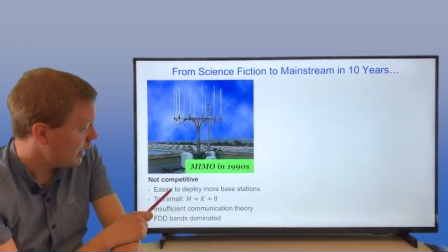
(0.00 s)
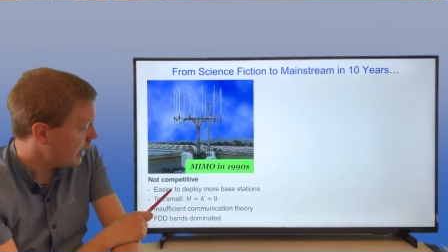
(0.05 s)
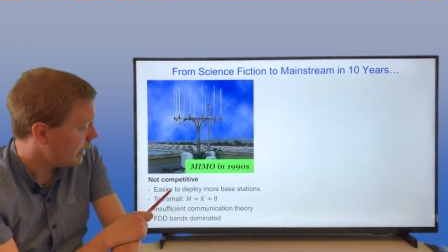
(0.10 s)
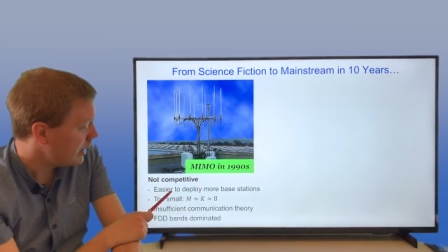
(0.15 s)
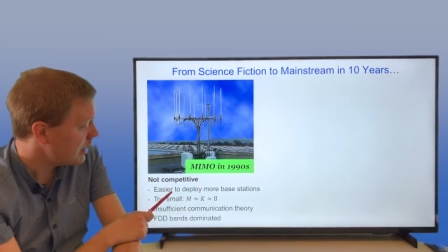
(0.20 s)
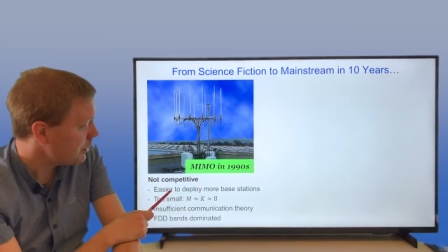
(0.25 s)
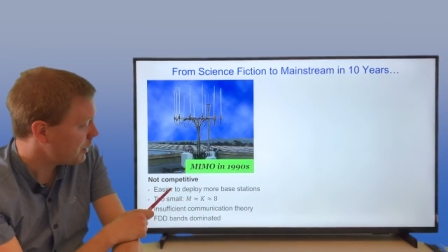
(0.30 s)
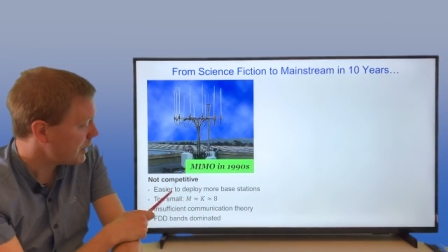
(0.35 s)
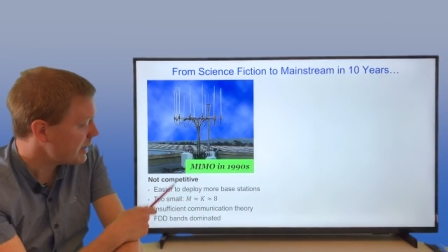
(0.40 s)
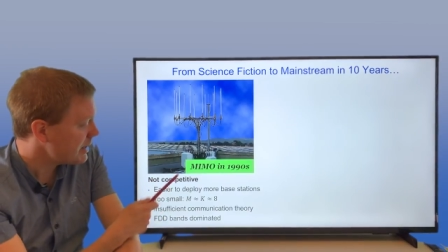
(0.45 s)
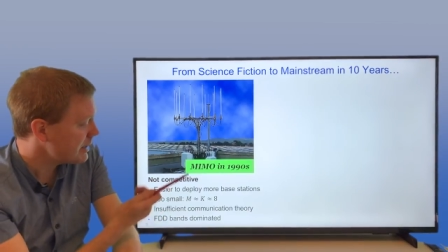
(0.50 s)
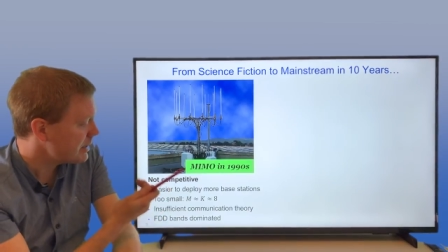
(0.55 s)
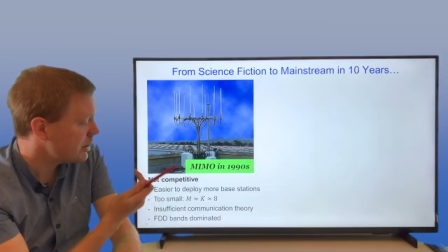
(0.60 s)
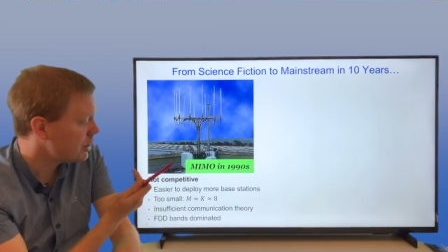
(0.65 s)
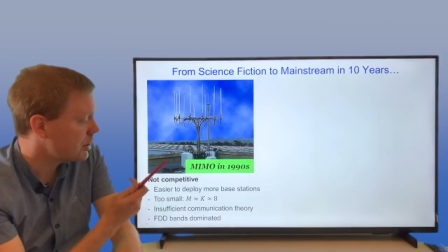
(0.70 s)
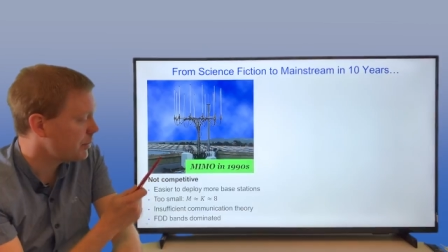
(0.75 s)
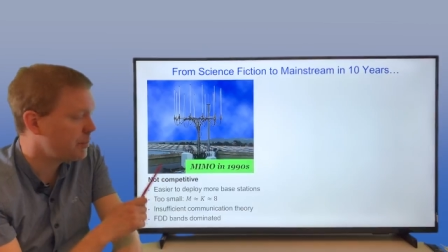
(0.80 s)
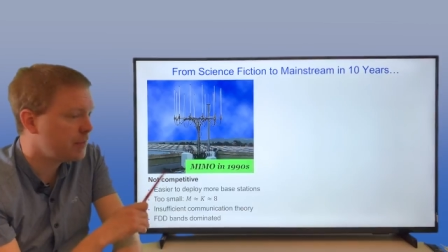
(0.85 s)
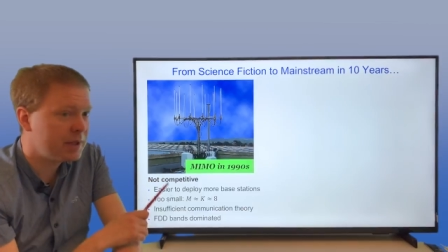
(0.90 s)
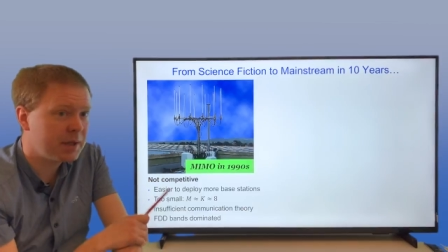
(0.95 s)
And it was
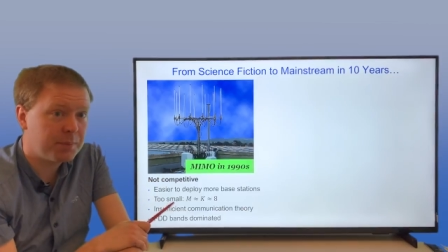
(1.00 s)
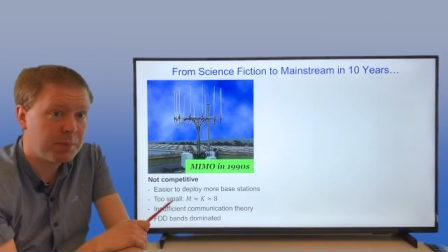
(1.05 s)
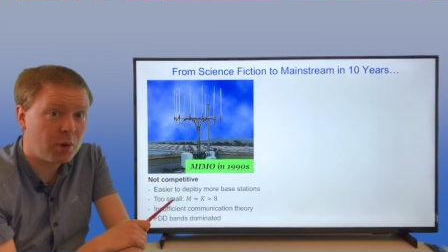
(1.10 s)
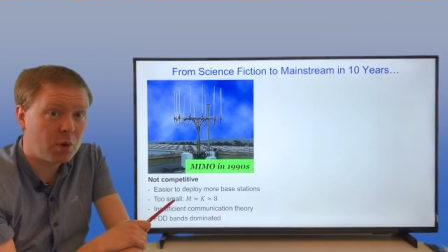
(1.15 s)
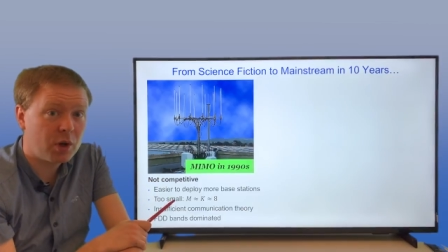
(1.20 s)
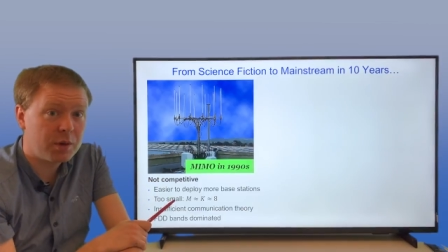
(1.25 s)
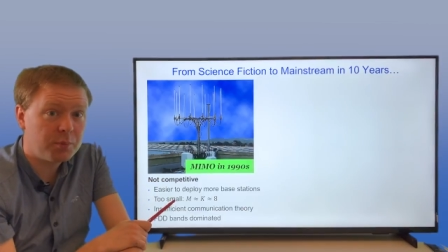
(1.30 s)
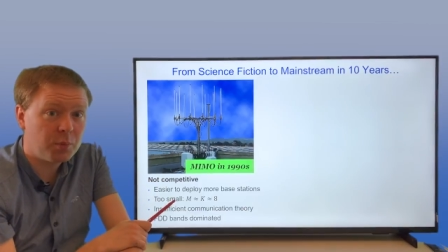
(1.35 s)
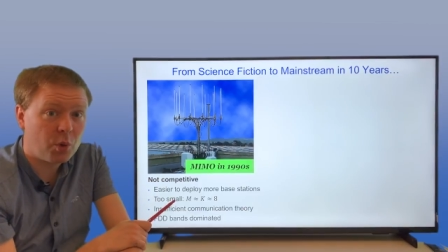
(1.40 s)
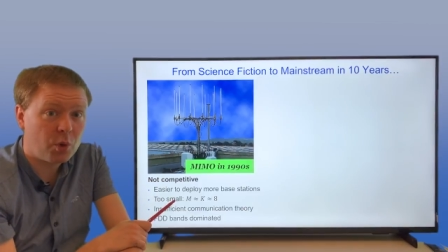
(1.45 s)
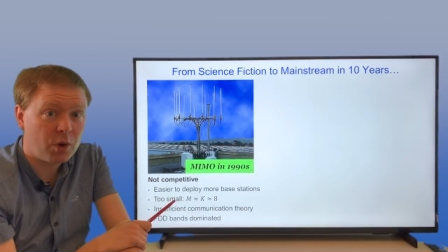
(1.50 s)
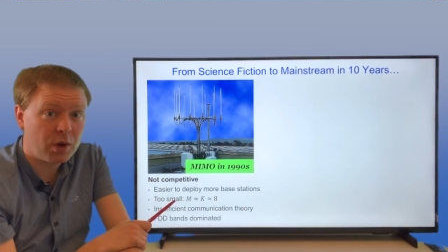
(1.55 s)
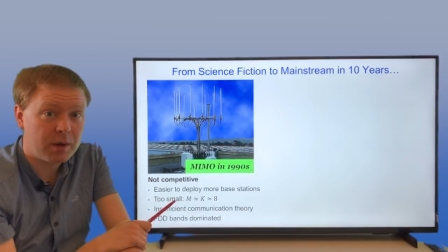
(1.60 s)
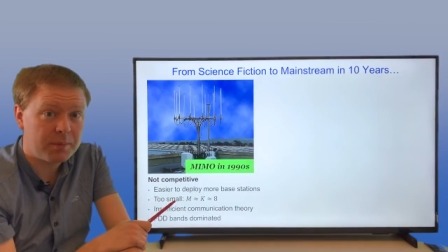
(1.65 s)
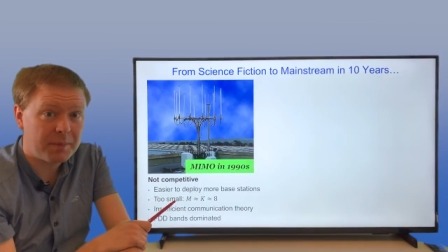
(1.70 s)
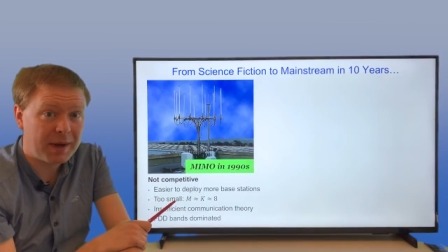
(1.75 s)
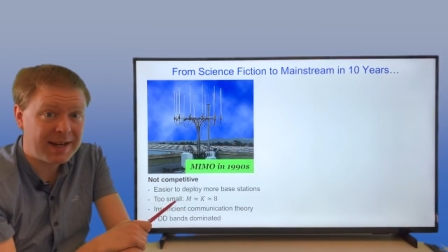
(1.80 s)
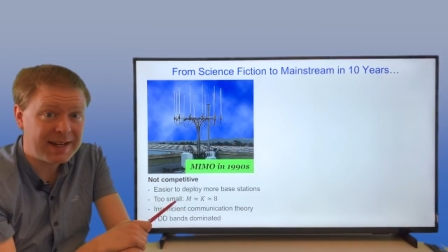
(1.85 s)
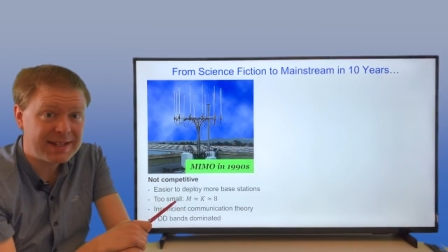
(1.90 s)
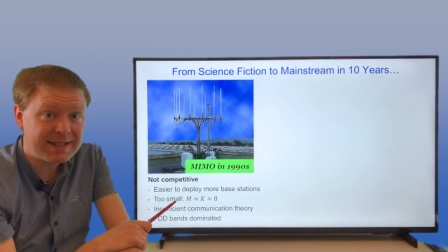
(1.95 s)
easier to deploy
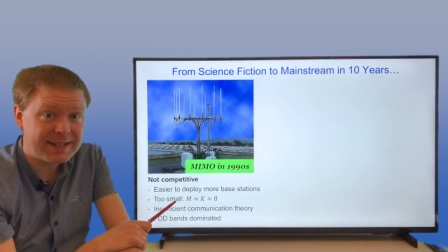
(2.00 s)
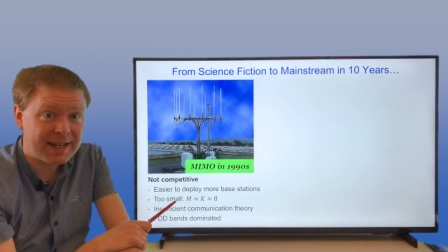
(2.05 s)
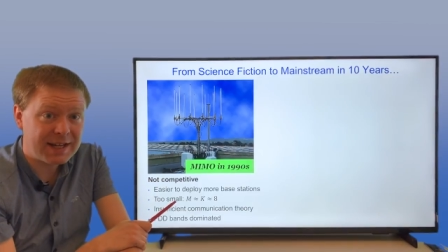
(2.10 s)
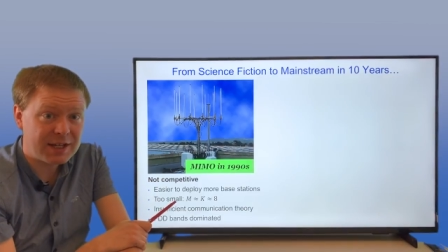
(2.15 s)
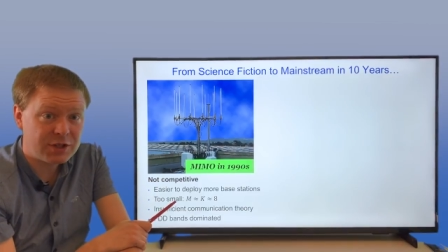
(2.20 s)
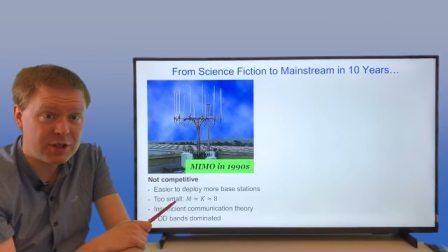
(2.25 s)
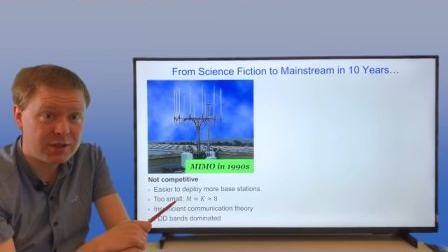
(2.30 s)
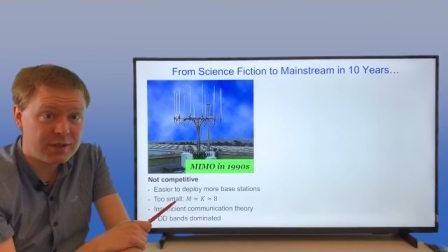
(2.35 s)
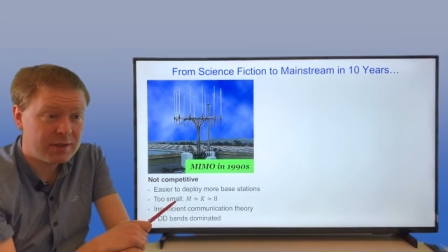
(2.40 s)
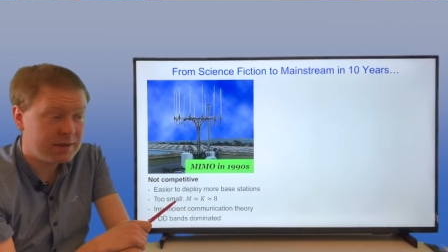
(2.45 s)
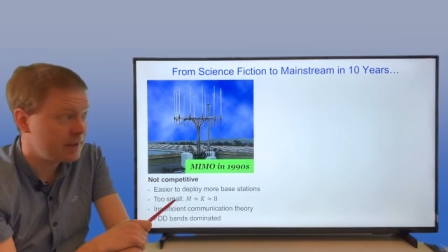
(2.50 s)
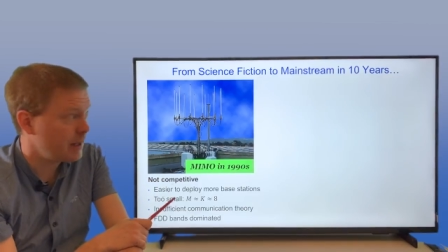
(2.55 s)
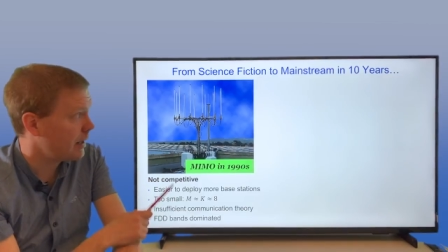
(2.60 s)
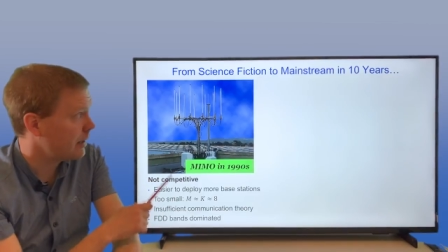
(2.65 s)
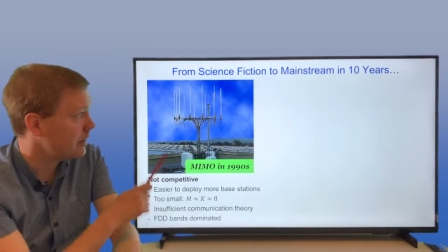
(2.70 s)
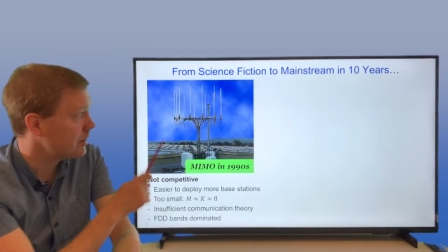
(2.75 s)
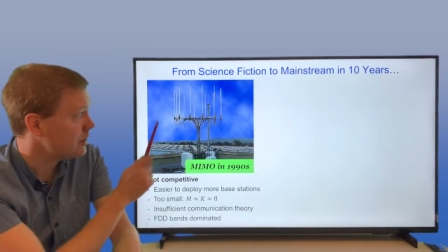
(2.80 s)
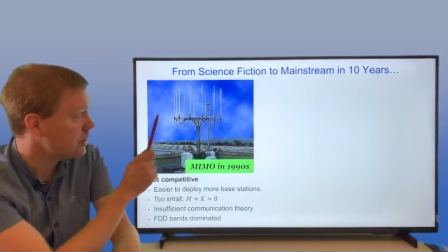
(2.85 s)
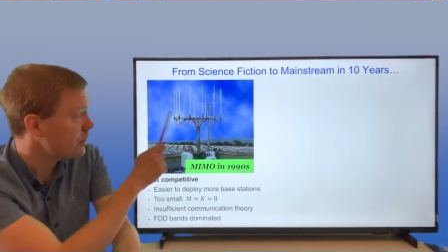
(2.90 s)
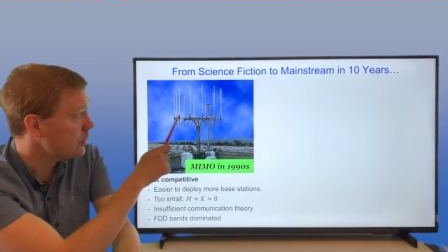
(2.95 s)
more base station
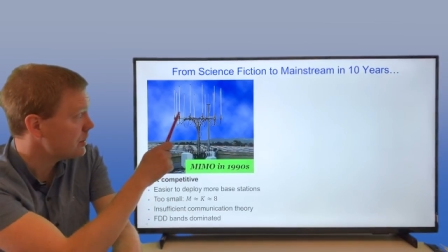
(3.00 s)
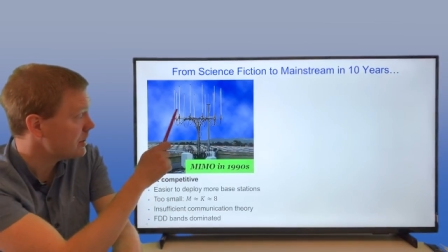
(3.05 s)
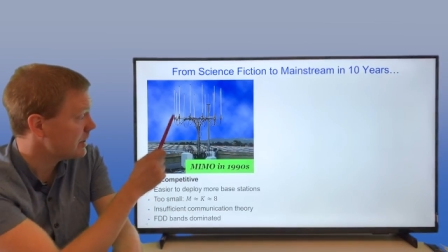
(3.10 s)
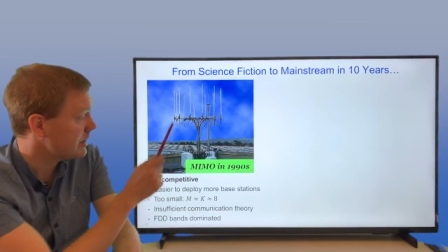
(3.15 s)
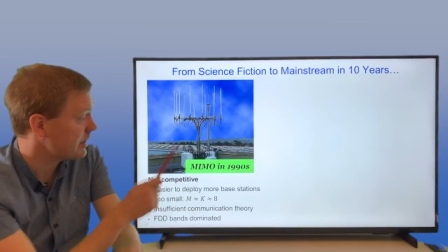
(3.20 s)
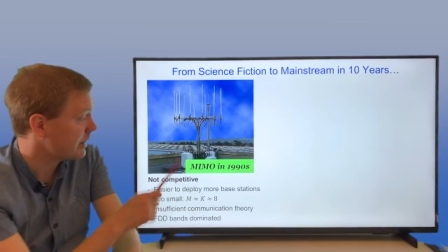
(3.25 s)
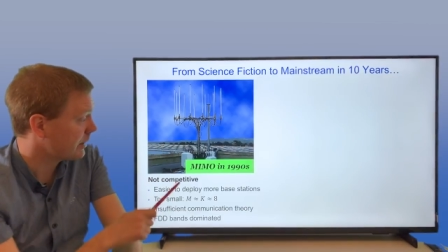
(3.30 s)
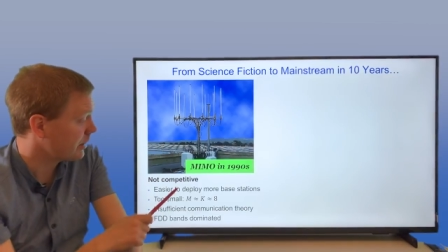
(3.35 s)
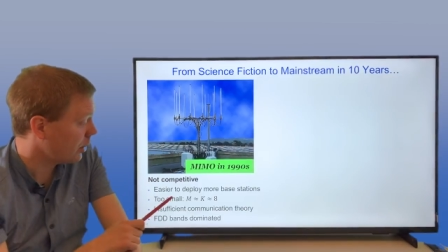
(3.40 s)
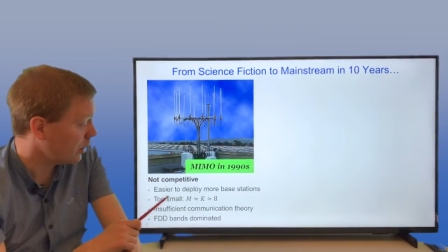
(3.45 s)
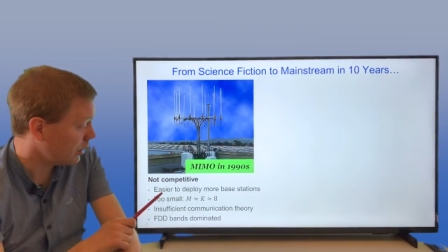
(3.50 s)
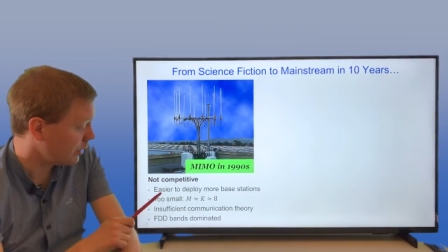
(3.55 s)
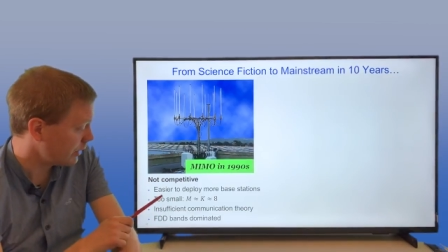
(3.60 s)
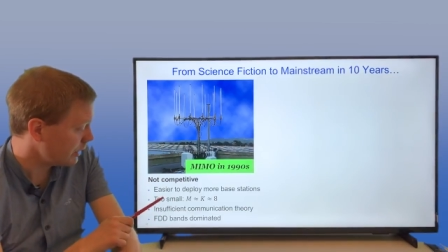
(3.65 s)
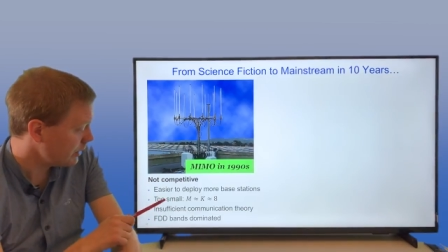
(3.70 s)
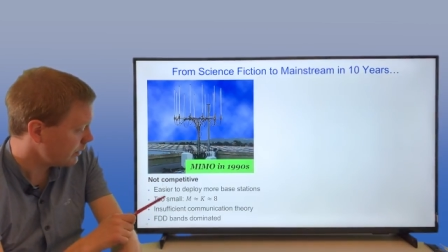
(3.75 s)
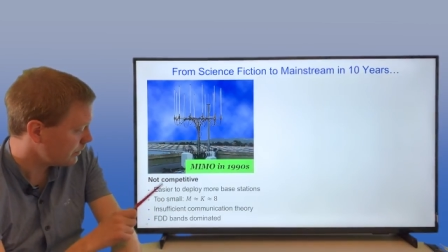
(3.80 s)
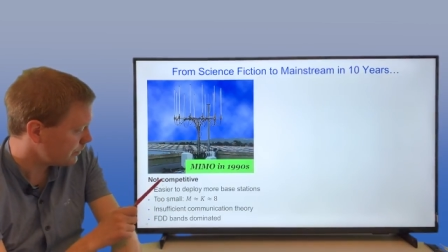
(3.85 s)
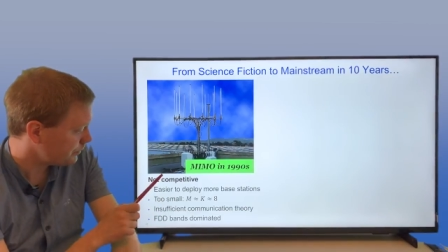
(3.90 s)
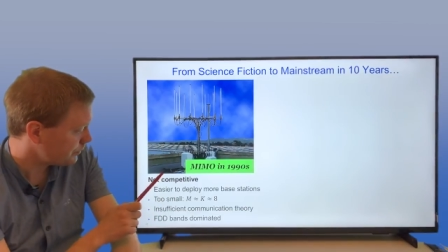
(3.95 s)
than use this
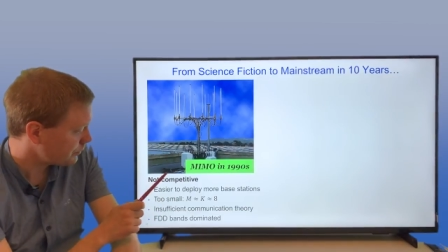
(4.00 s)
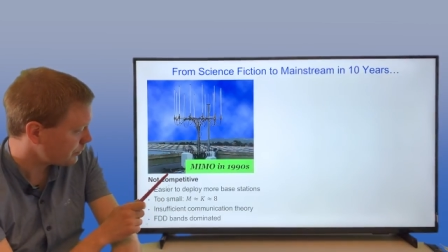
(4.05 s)
technology.